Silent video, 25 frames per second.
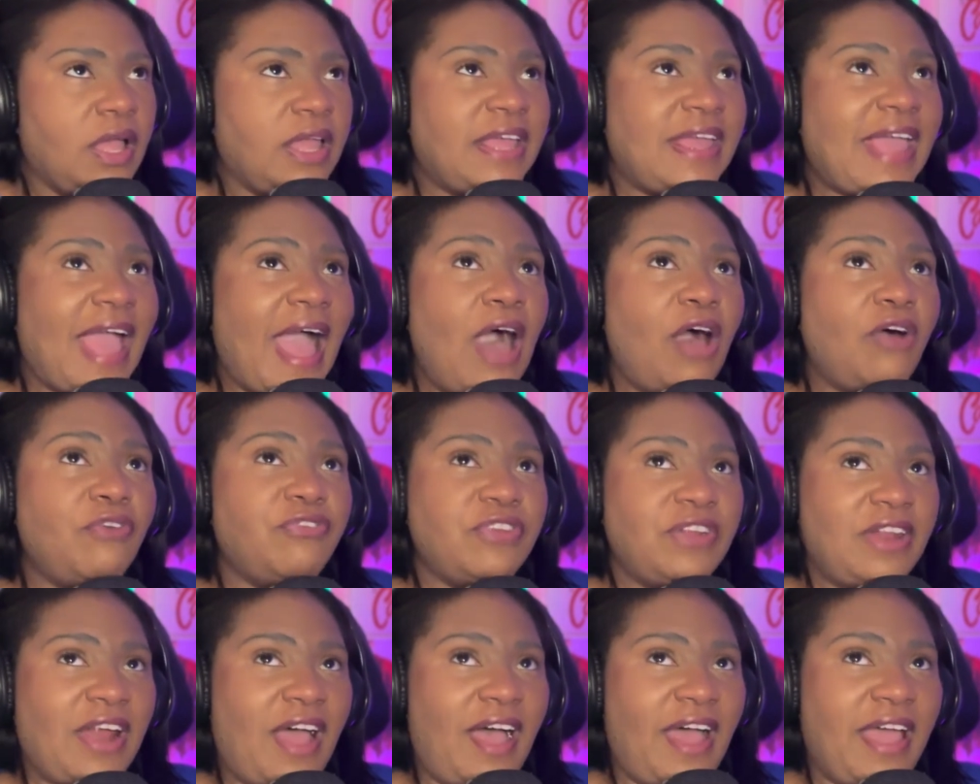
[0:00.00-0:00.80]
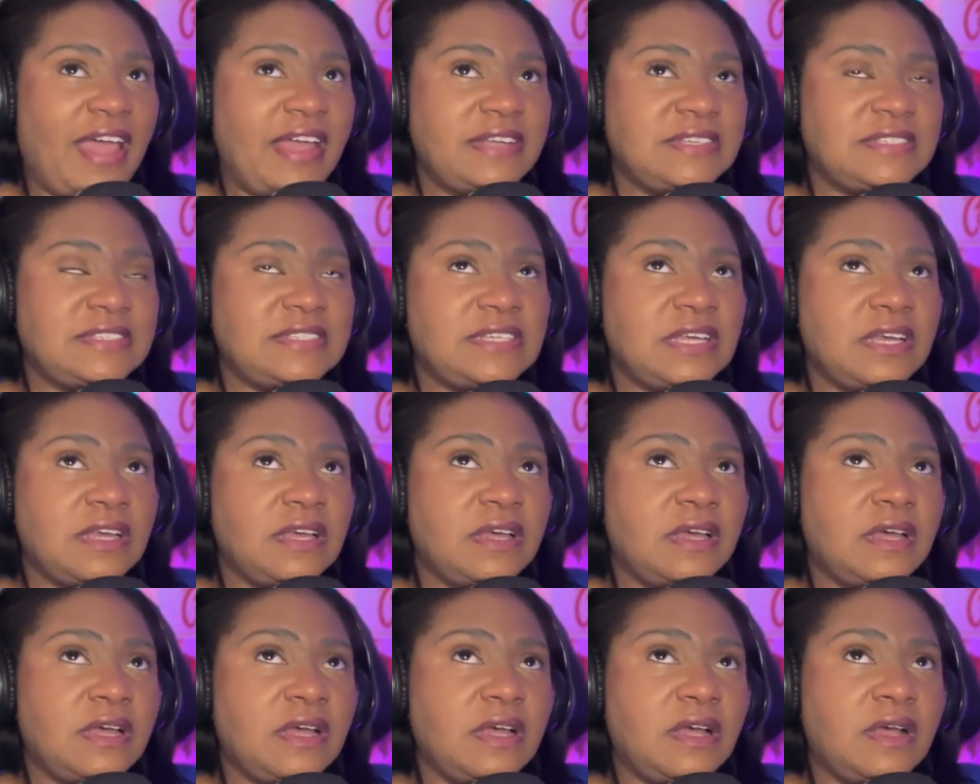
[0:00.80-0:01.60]
galvanize
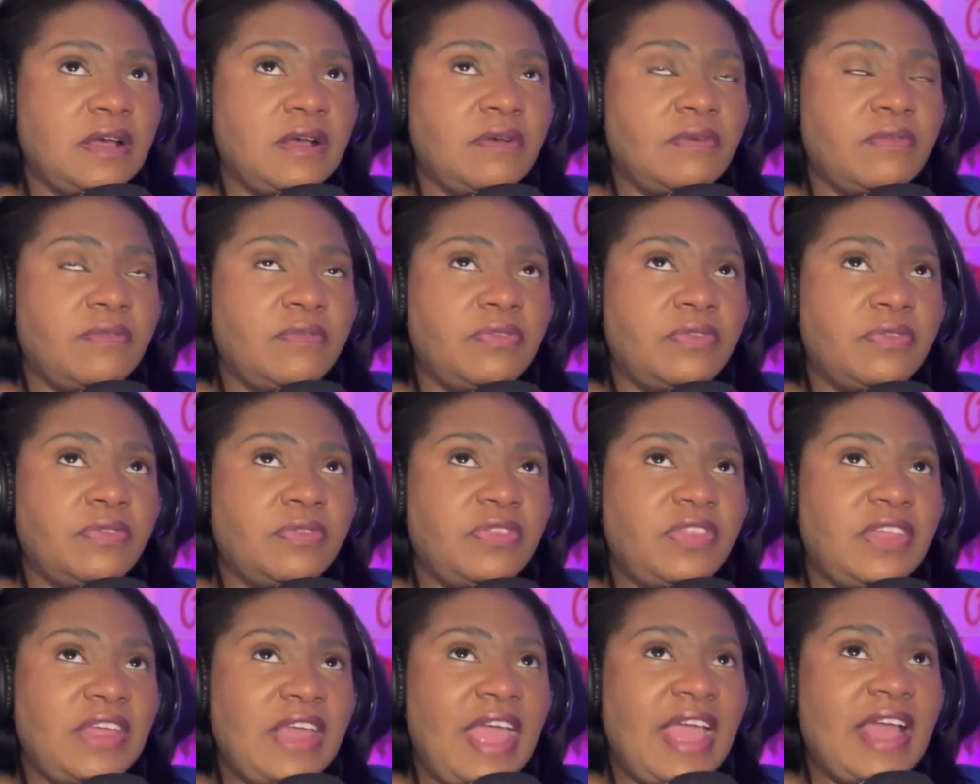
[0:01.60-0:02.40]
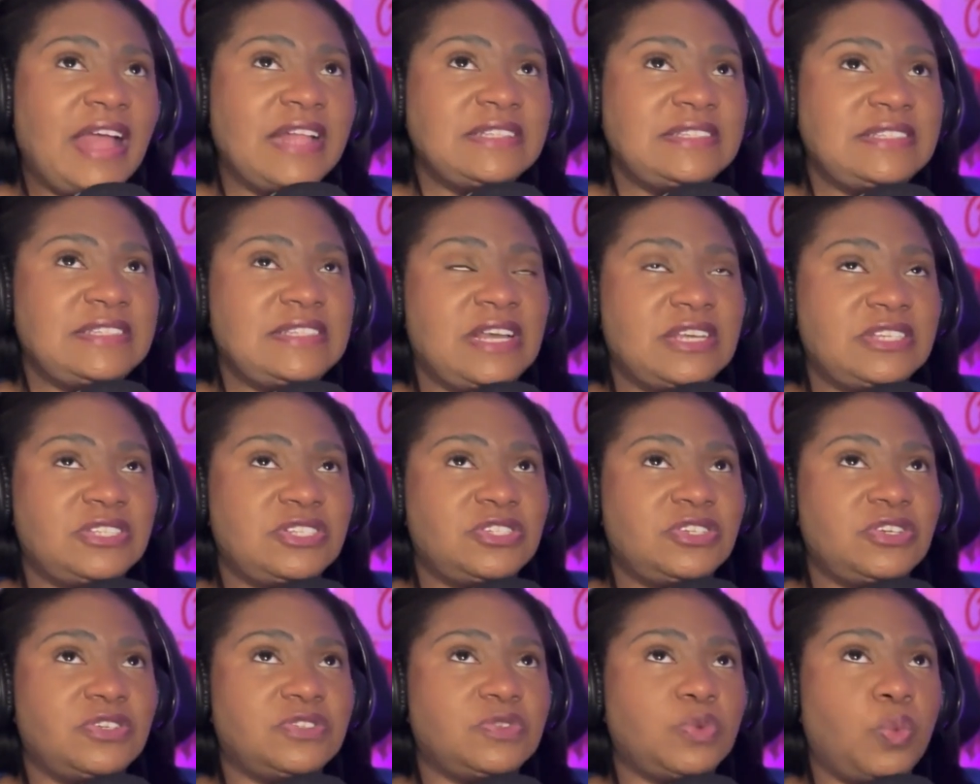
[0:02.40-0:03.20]
the
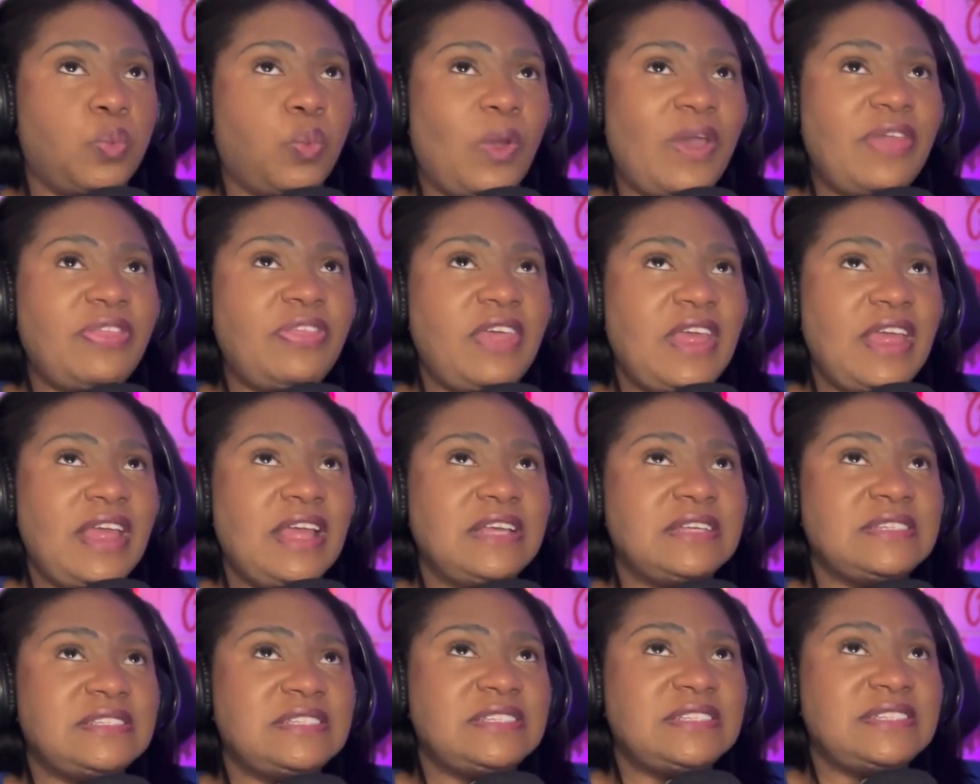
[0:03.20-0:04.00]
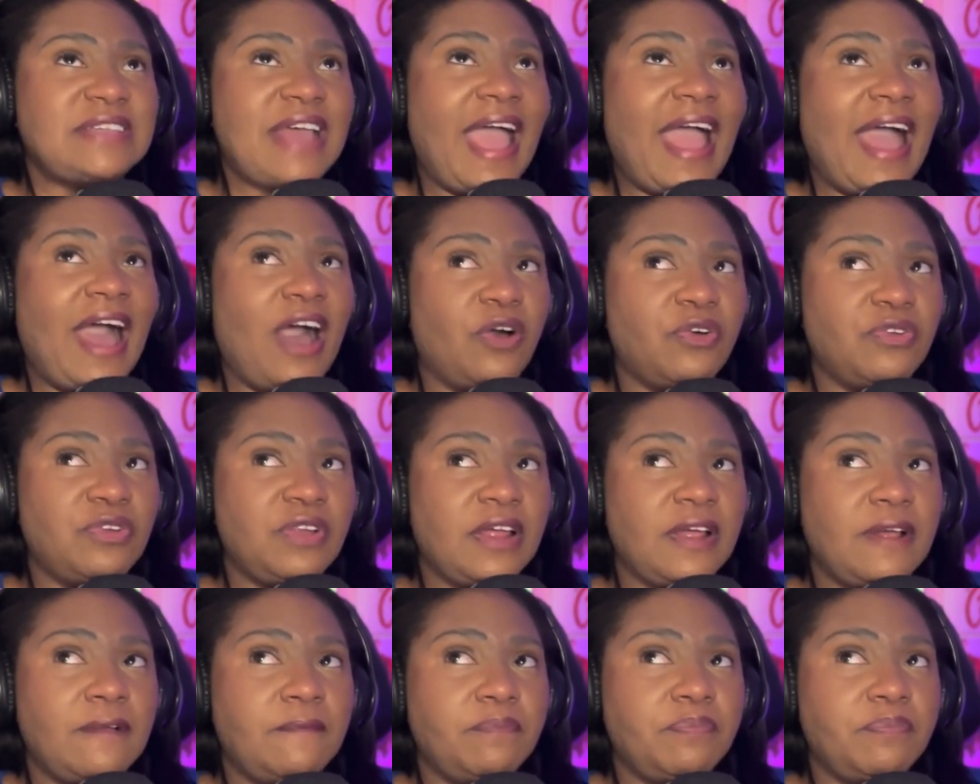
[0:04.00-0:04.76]
ancestors with his sound.